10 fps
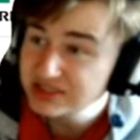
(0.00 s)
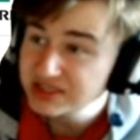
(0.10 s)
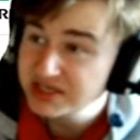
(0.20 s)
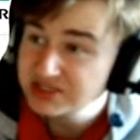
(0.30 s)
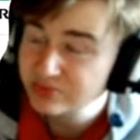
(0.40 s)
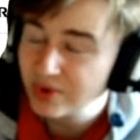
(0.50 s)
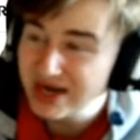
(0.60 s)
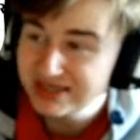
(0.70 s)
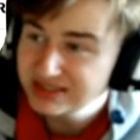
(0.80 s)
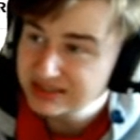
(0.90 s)
It's
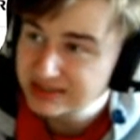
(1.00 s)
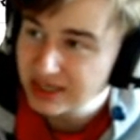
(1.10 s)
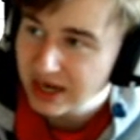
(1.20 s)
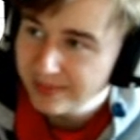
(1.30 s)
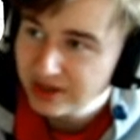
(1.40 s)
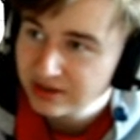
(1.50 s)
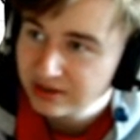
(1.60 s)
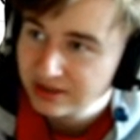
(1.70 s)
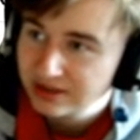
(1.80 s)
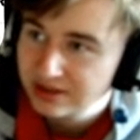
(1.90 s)
wide this time.
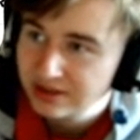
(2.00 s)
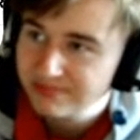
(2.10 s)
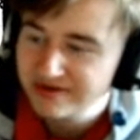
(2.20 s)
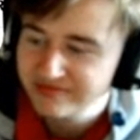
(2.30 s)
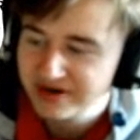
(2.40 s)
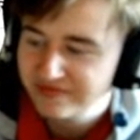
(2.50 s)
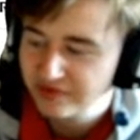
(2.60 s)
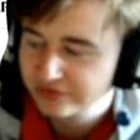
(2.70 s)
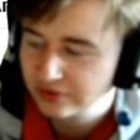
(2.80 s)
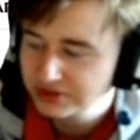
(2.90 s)
Medvedev,
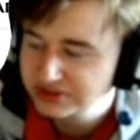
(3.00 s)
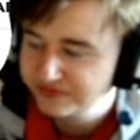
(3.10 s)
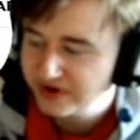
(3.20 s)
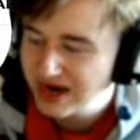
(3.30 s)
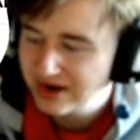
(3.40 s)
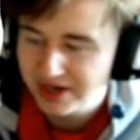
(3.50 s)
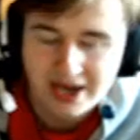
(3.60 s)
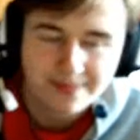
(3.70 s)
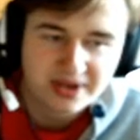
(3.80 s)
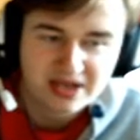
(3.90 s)
of course, very
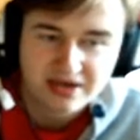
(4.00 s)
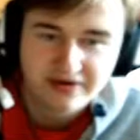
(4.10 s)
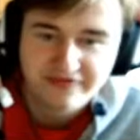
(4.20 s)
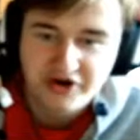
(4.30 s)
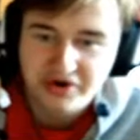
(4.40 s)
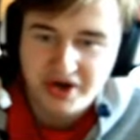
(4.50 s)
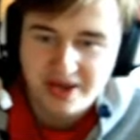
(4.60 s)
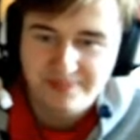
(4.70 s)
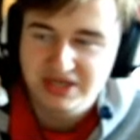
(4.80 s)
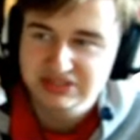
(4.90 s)
happy. Very
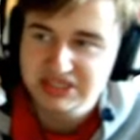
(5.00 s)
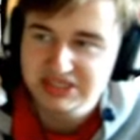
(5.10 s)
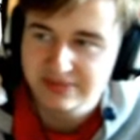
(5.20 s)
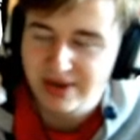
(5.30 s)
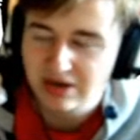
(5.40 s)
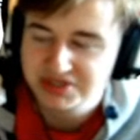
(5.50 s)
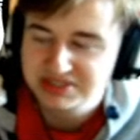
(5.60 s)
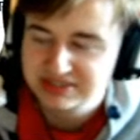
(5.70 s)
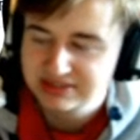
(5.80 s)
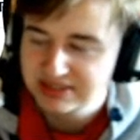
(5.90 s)
happy indeed about
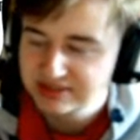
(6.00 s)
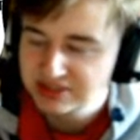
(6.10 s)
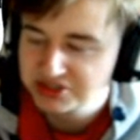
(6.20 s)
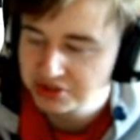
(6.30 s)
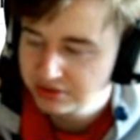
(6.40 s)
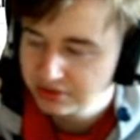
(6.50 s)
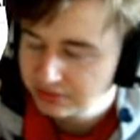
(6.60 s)
this decision.